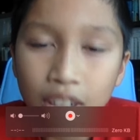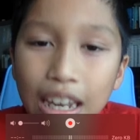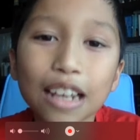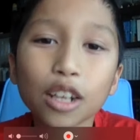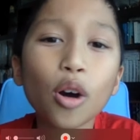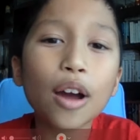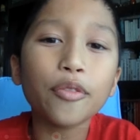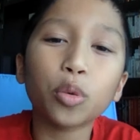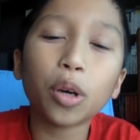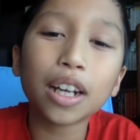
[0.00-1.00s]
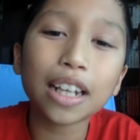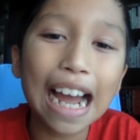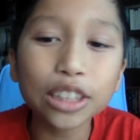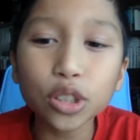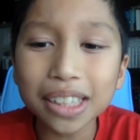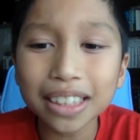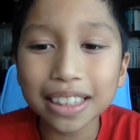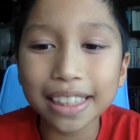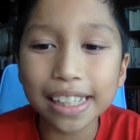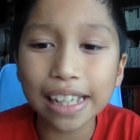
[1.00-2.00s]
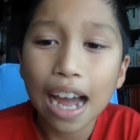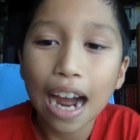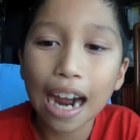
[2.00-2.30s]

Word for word: Hello everyone, as you can see,